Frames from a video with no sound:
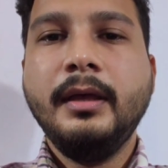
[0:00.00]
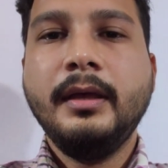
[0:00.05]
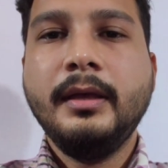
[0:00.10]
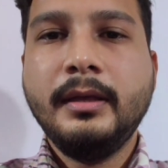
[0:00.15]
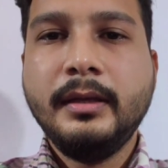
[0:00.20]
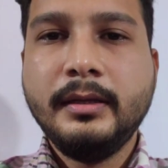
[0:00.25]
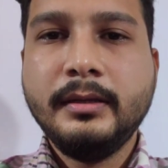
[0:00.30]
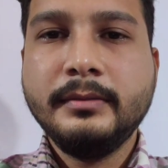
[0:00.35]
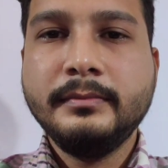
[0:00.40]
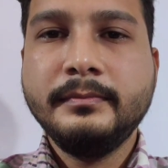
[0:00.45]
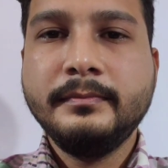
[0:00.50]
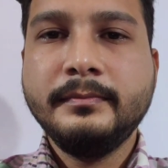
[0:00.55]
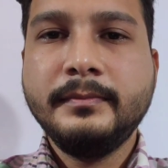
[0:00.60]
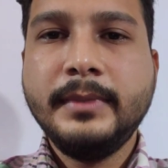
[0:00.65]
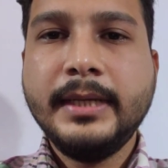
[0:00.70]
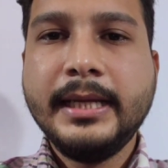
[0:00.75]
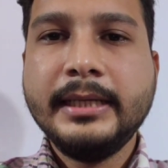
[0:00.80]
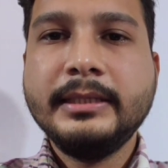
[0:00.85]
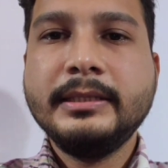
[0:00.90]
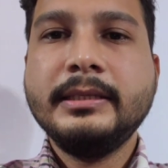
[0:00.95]

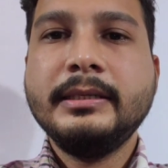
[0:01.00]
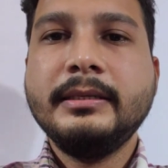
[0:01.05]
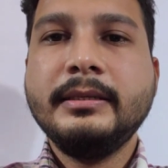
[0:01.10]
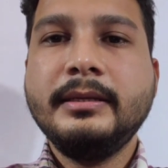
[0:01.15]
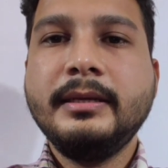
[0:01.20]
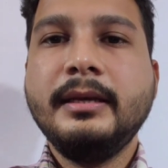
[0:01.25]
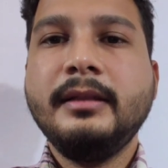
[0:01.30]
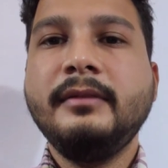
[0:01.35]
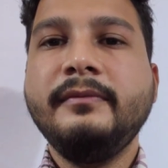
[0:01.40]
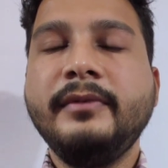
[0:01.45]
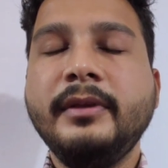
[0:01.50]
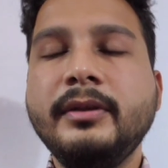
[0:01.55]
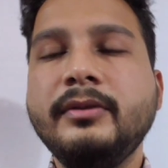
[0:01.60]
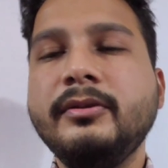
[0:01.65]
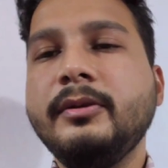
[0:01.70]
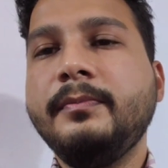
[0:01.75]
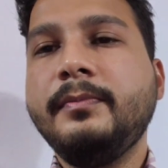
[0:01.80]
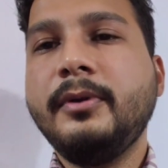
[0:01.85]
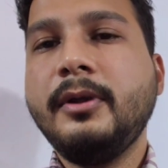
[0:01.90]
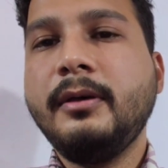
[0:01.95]
Let's delve into
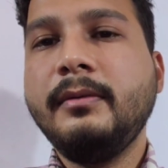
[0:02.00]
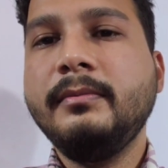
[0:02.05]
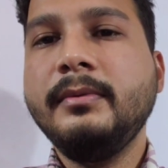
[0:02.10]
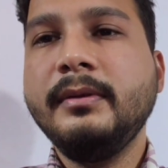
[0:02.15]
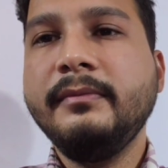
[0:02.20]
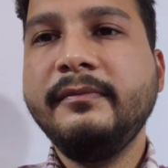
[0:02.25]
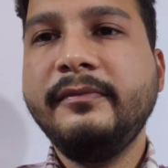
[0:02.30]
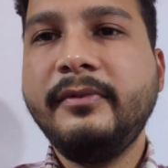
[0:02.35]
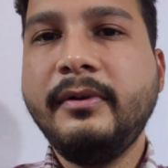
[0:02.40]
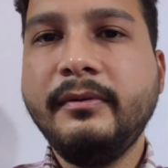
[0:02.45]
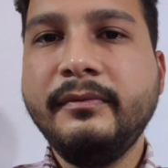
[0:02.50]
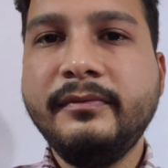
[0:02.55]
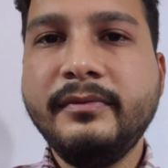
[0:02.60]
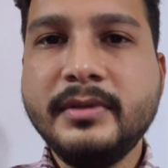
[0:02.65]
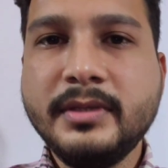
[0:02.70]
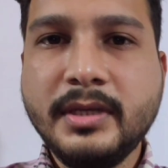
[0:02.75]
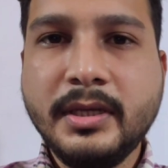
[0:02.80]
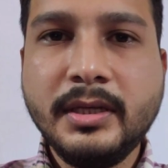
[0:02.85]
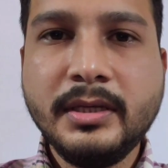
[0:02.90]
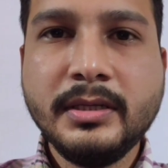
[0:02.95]
a problem from
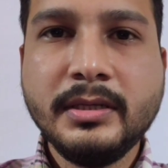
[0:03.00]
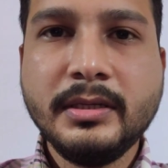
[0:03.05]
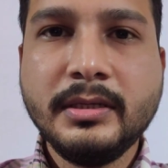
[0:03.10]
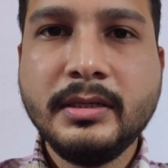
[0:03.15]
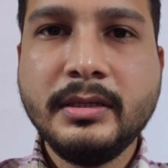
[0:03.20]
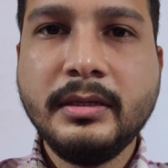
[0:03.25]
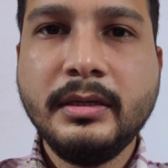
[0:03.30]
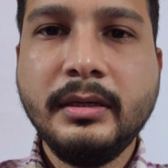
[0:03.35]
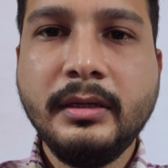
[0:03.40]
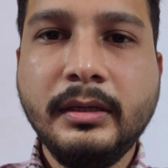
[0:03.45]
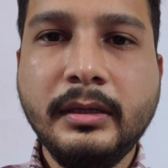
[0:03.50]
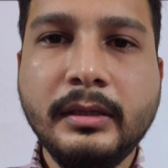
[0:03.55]
physics.